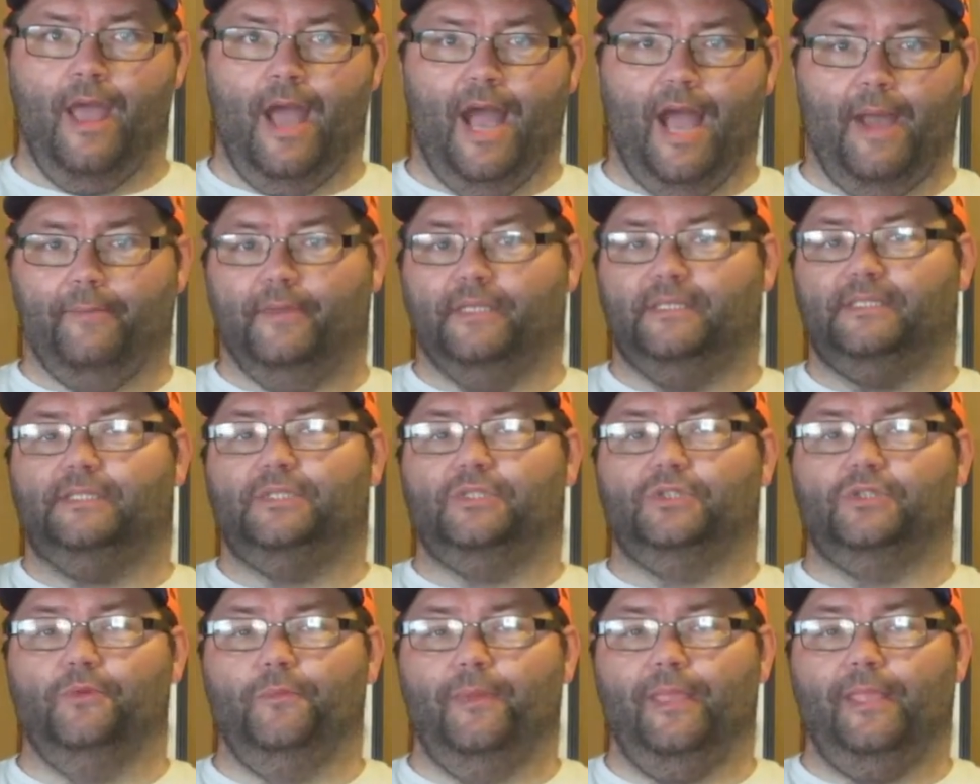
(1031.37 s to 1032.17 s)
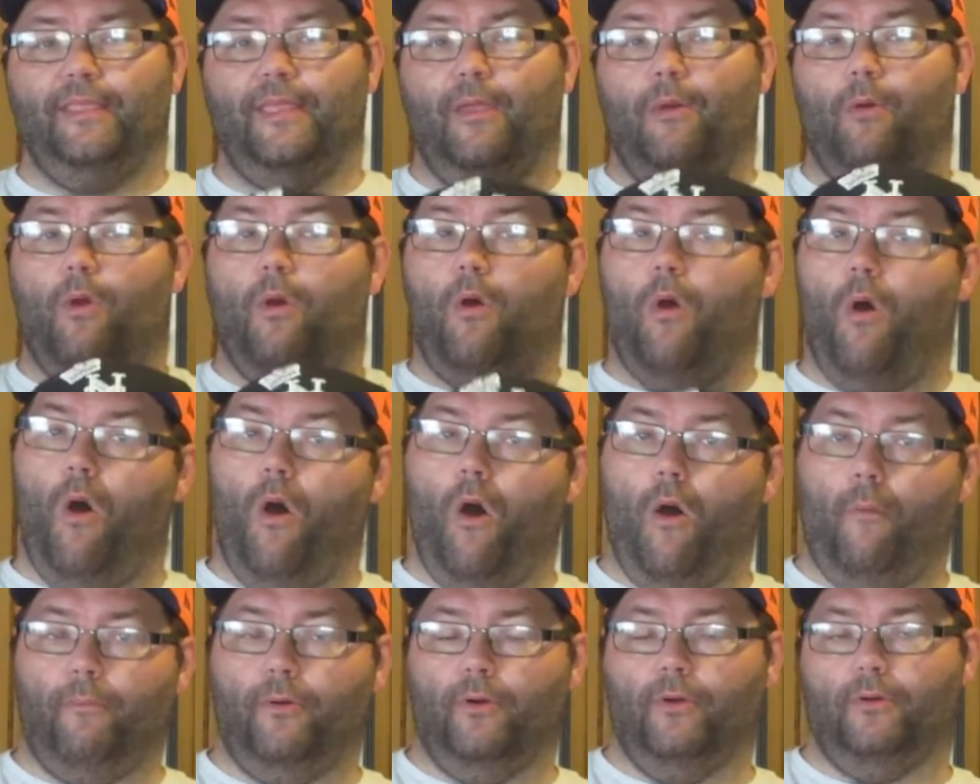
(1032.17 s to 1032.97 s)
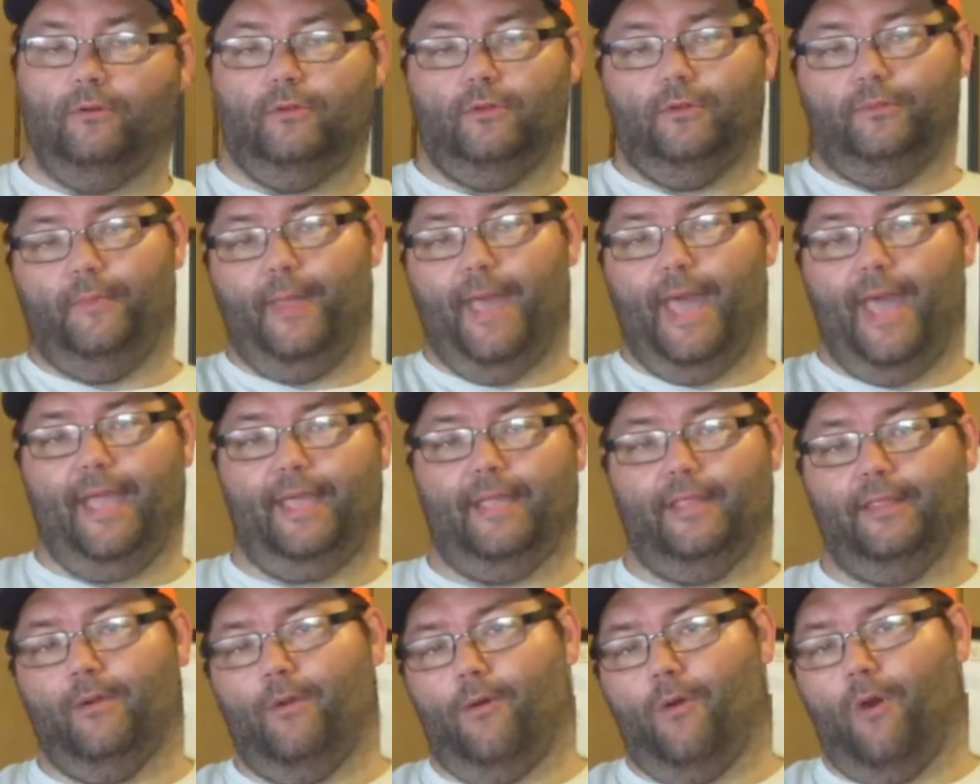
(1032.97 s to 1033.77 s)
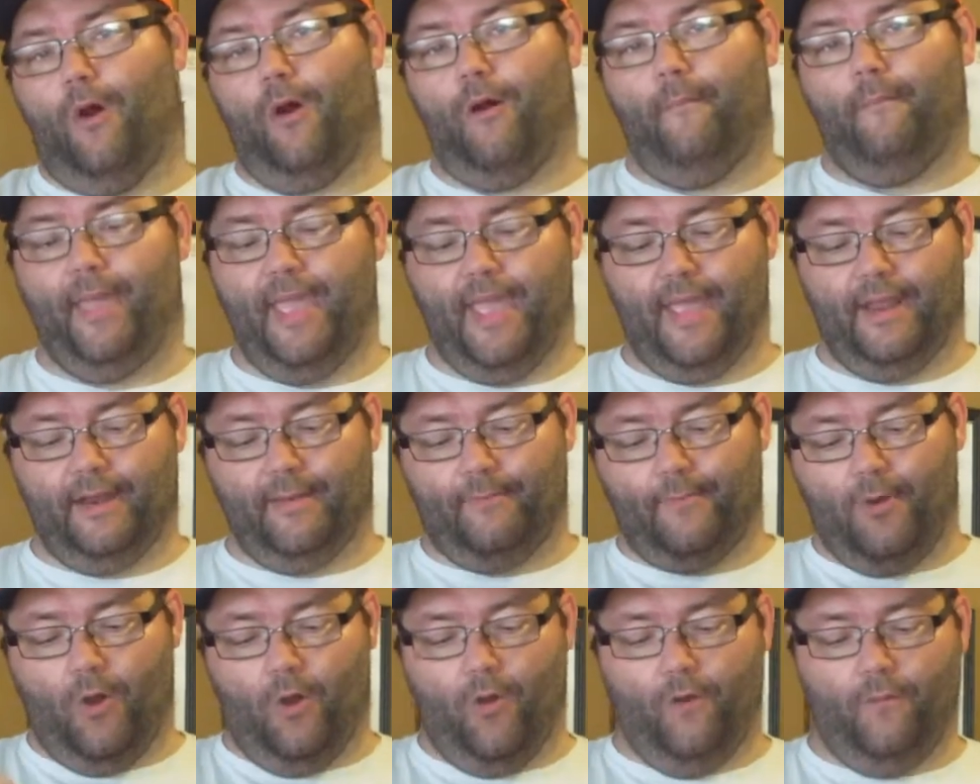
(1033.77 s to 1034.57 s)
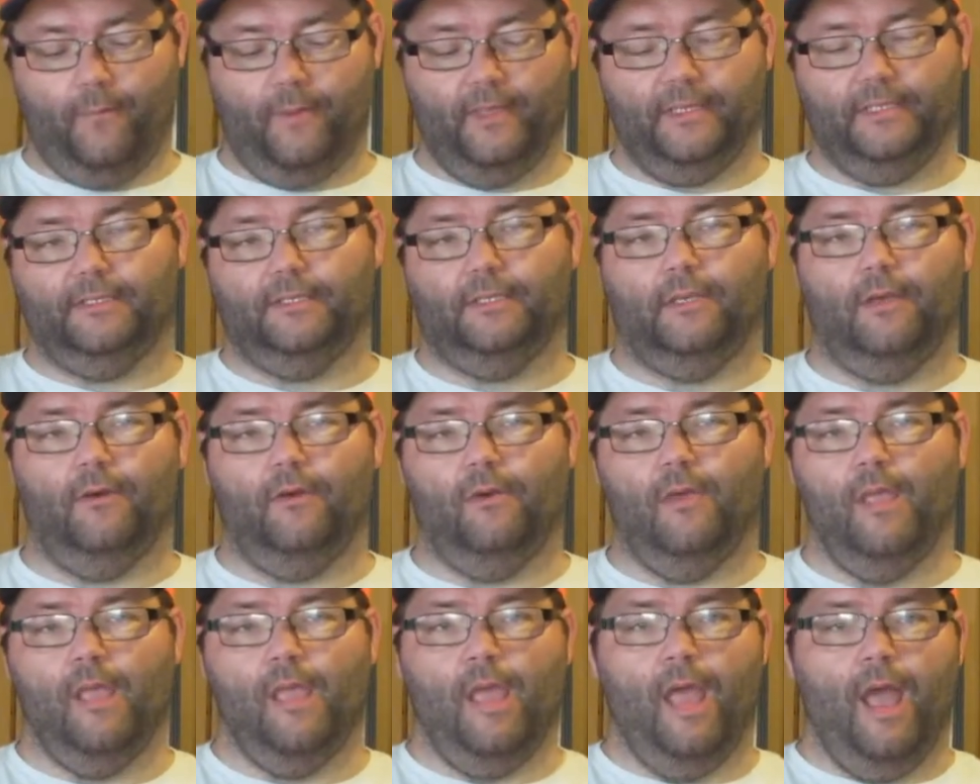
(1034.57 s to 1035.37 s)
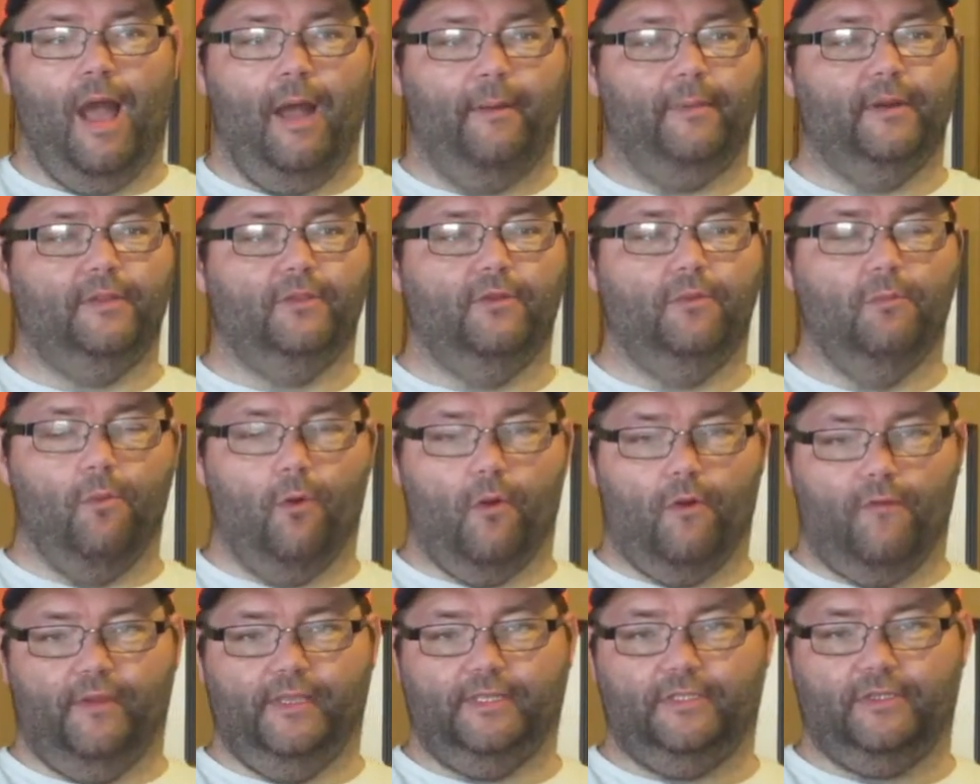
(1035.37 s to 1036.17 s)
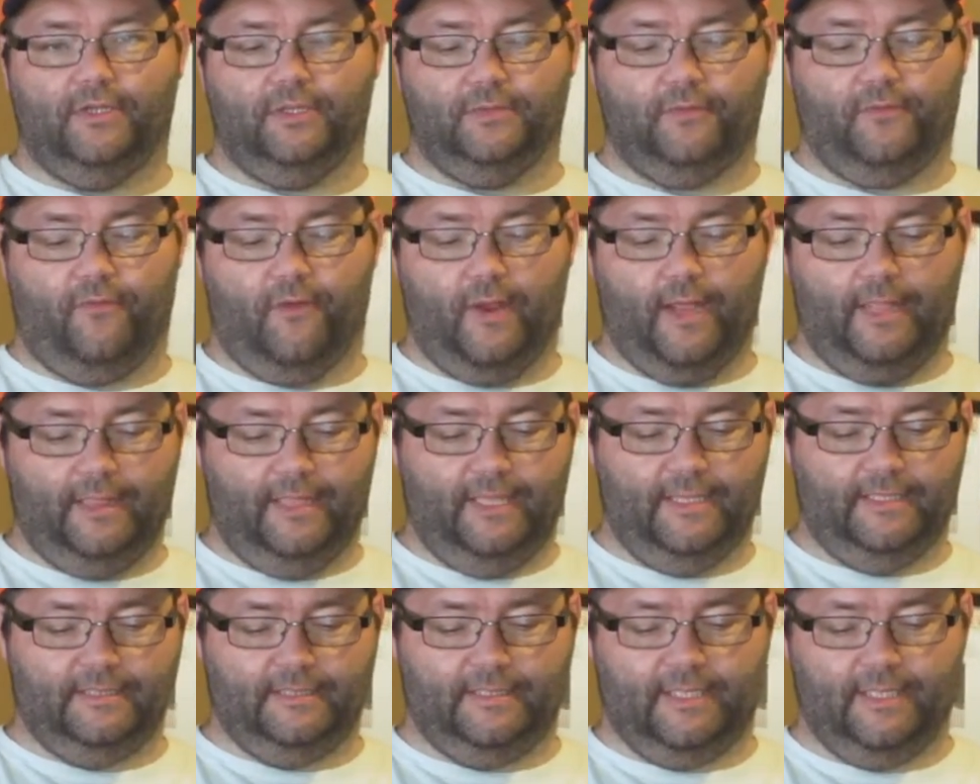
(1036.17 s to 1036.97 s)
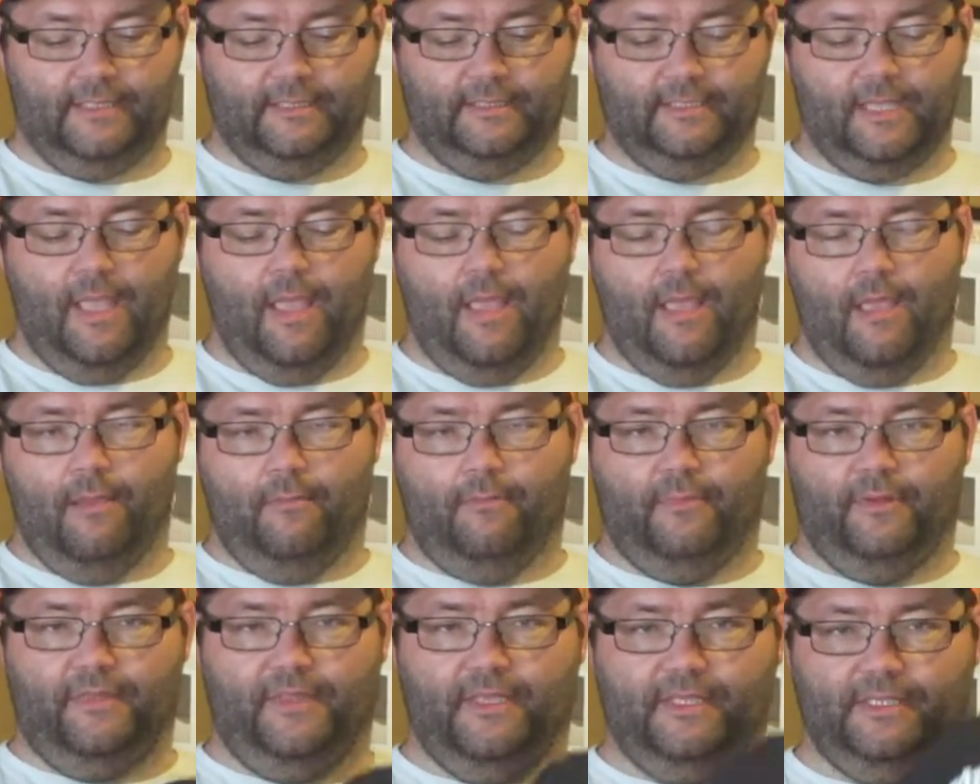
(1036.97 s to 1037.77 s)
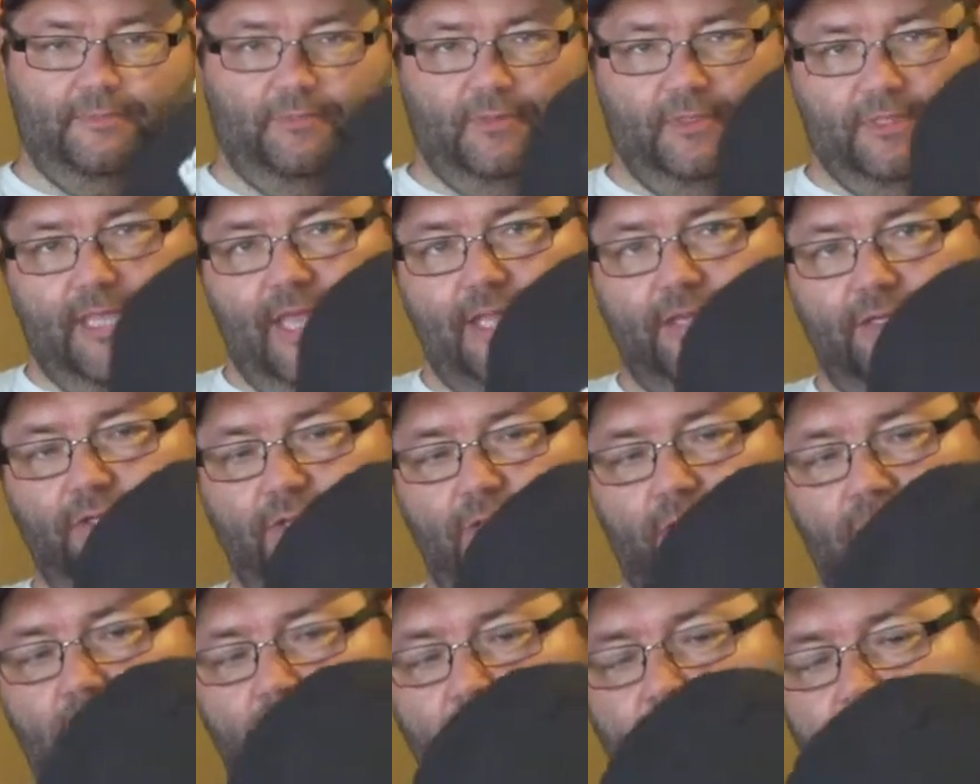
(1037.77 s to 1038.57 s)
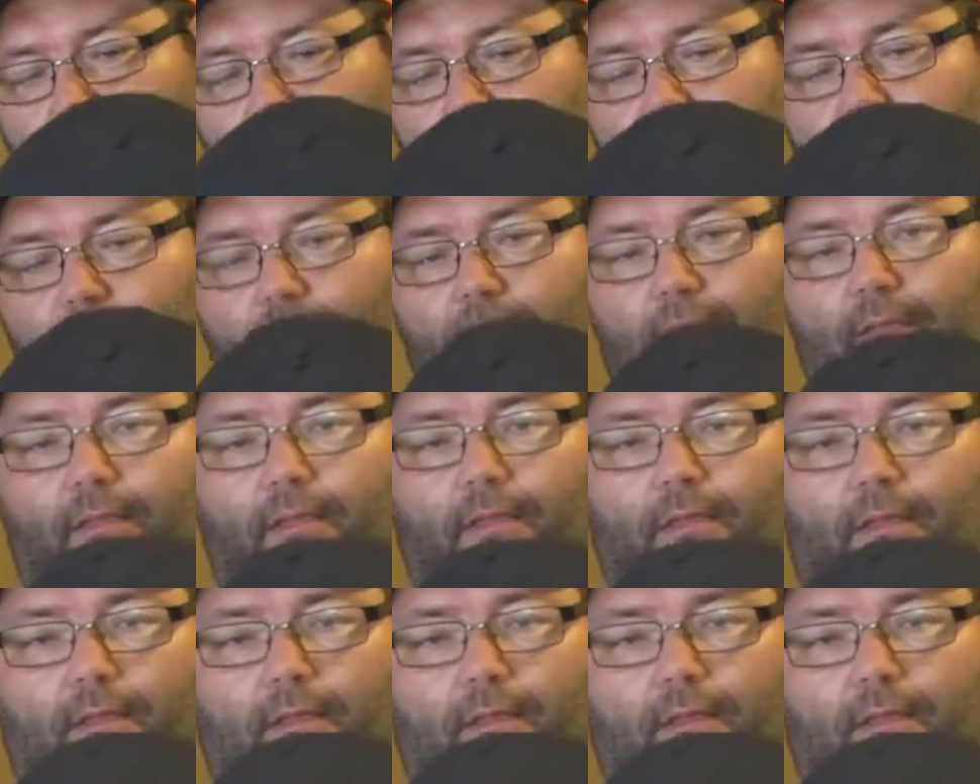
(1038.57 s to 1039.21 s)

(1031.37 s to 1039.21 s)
I'm assuming they were all pulled back and they were all banned. I'm hoping so. I'm going to do more research before I list this. But this potentially could be